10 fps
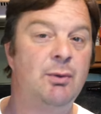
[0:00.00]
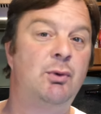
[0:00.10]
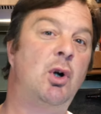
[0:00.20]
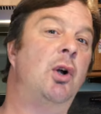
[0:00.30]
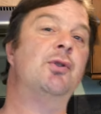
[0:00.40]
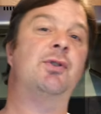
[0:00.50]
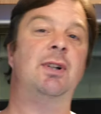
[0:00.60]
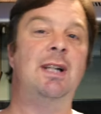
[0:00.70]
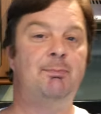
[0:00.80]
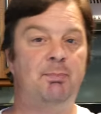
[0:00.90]
It would
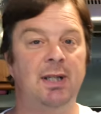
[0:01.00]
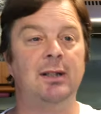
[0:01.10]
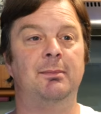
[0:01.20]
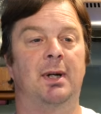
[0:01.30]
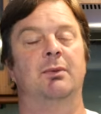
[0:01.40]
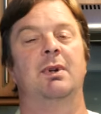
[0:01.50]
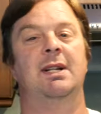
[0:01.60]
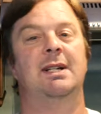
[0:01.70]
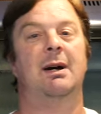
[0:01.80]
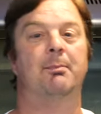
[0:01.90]
constantly be on my
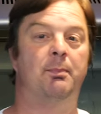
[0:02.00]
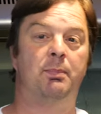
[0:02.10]
radar,